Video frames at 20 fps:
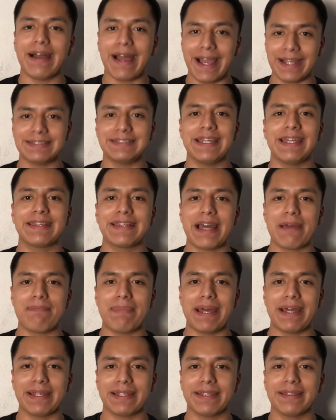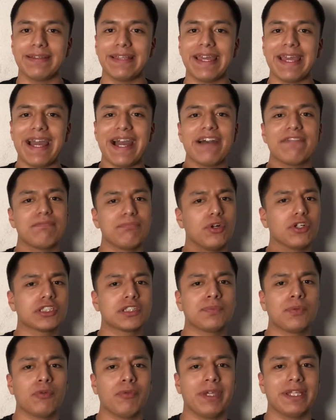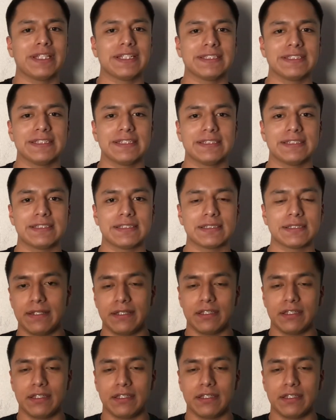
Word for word: I take that back. They have multiple weaknesses.